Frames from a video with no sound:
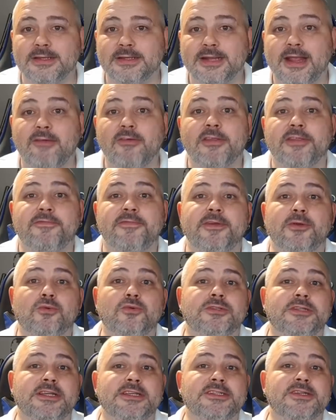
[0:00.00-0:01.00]
Gareth
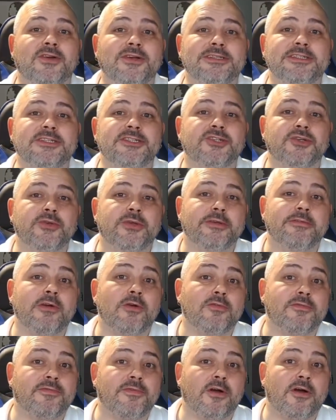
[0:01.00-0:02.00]
feels that his
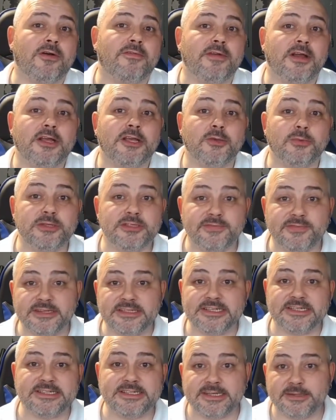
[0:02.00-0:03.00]
92-year-old father, who is
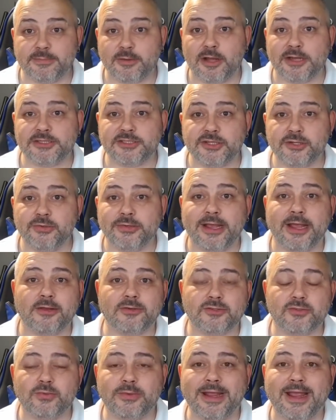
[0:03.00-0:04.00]
visited by two
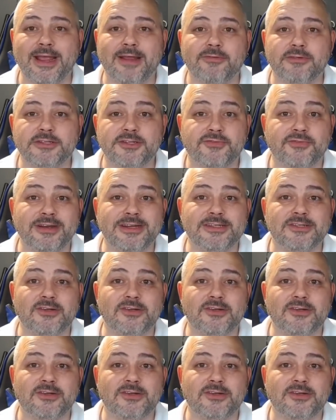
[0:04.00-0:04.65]
council carers three